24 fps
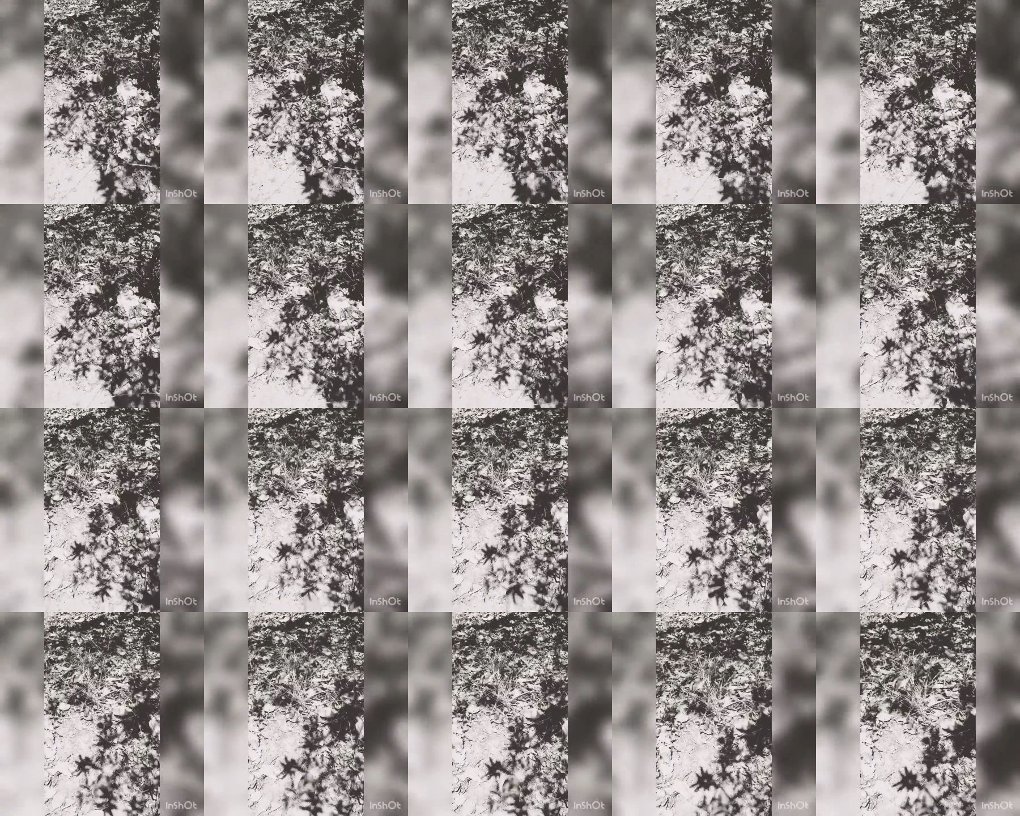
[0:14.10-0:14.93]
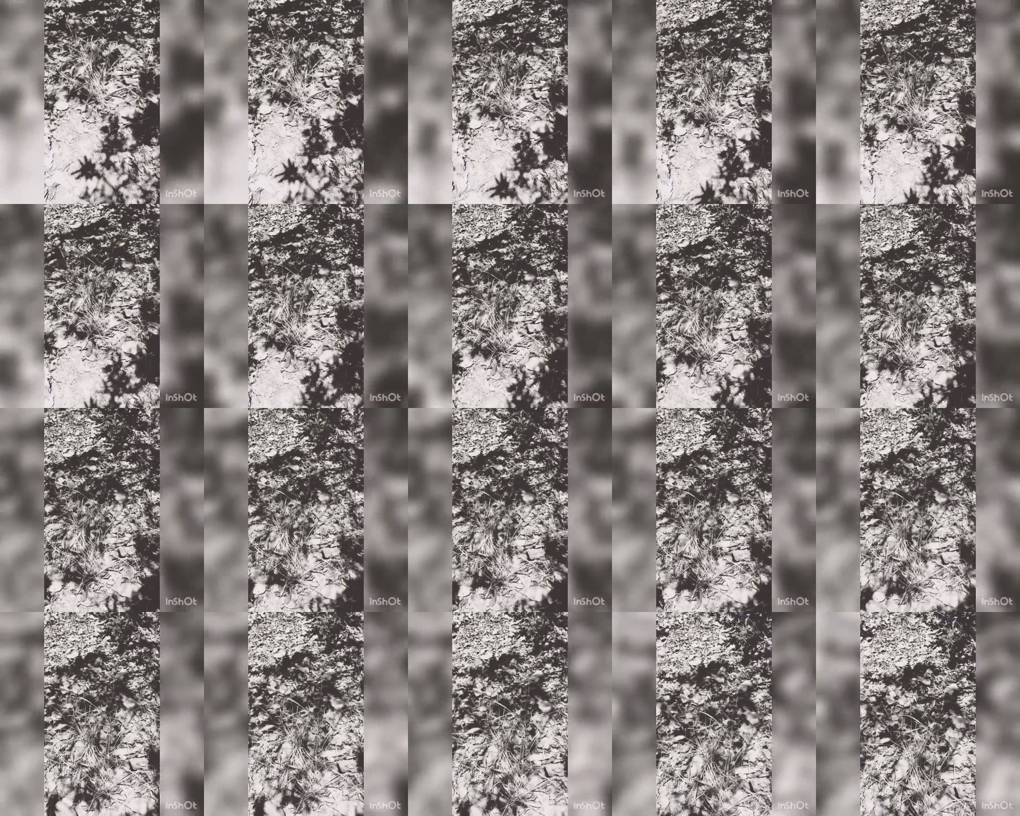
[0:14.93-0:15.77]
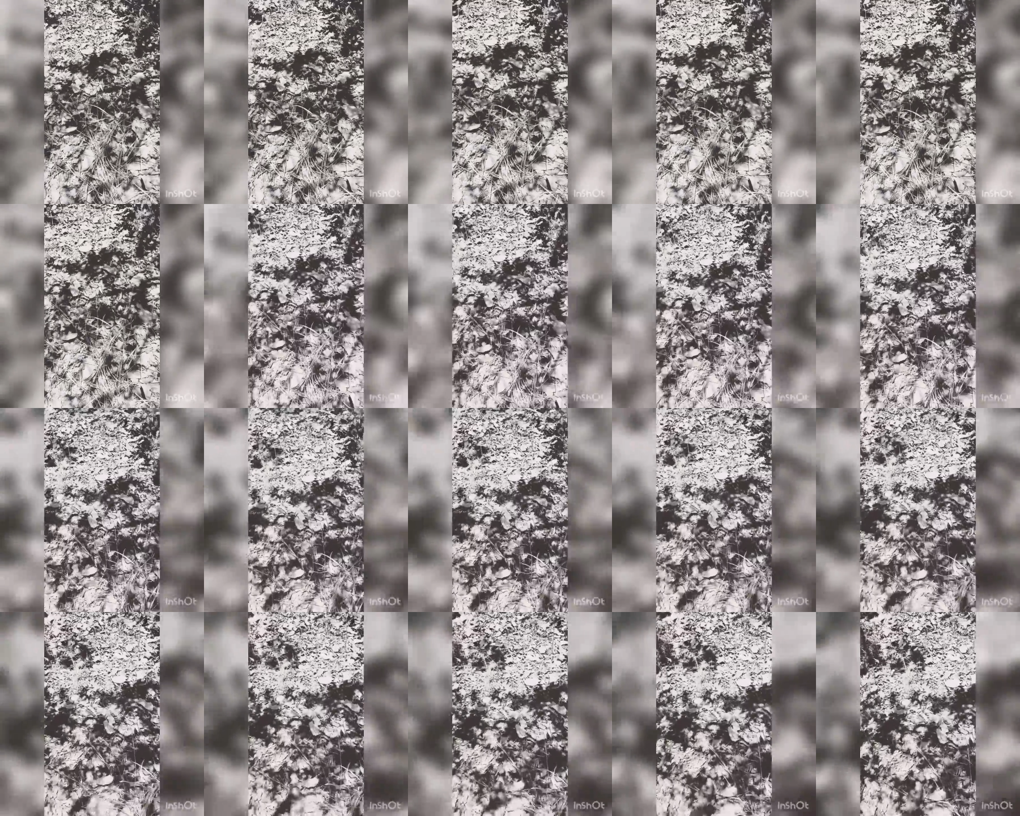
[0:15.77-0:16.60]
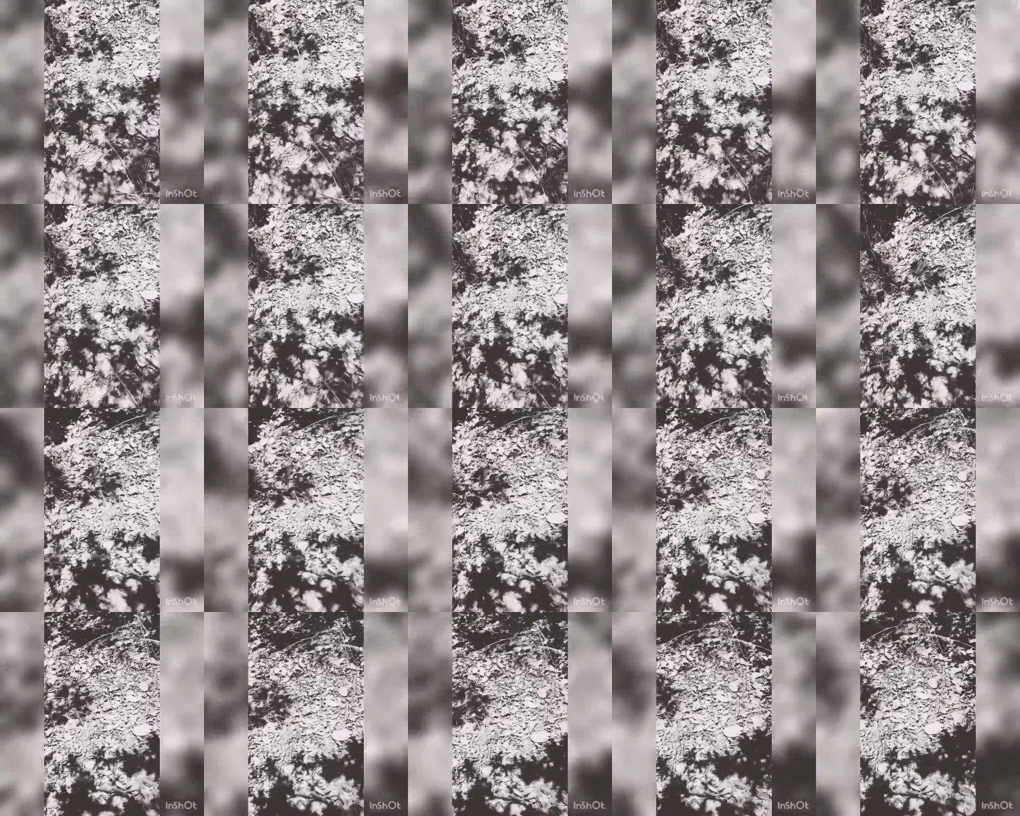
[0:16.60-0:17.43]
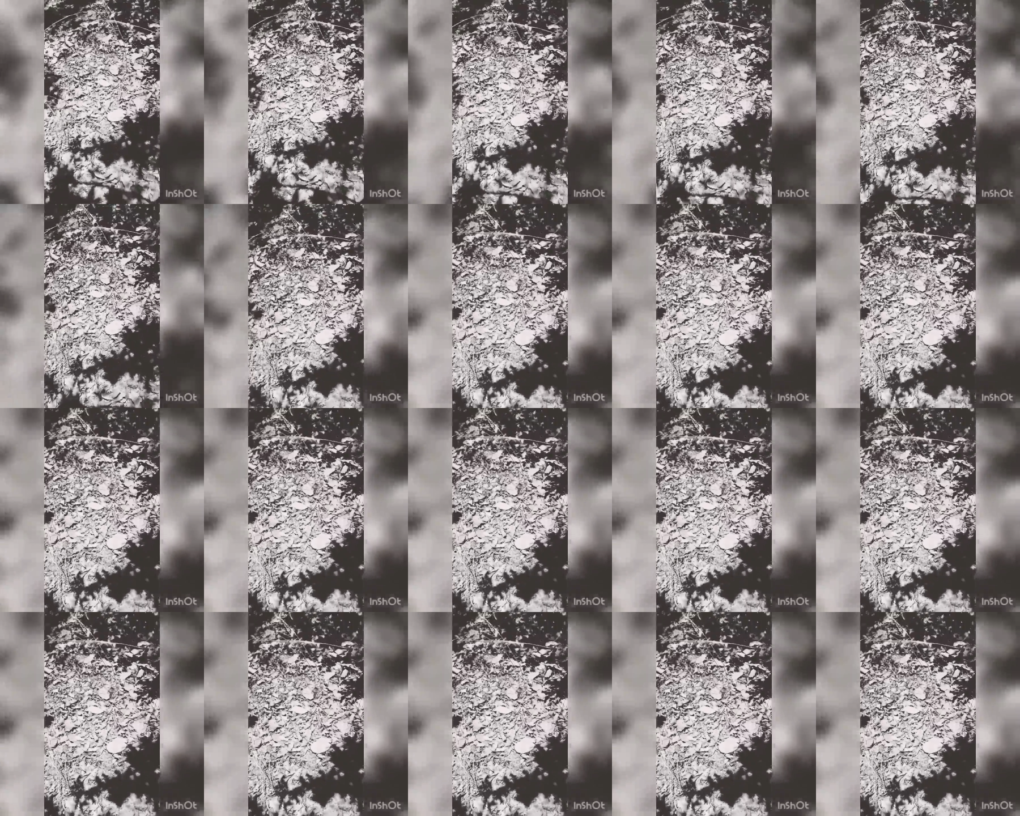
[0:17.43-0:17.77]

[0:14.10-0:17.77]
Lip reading: No face is visible, so there are no lips to read.